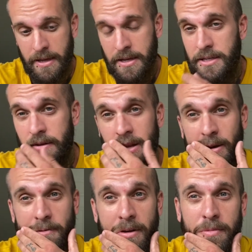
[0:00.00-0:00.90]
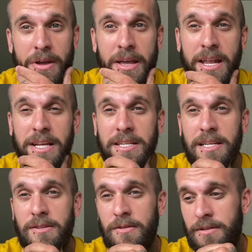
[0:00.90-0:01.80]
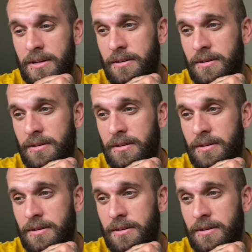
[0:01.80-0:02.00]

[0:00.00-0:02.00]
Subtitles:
So anyway, I've rang my NHS doctor.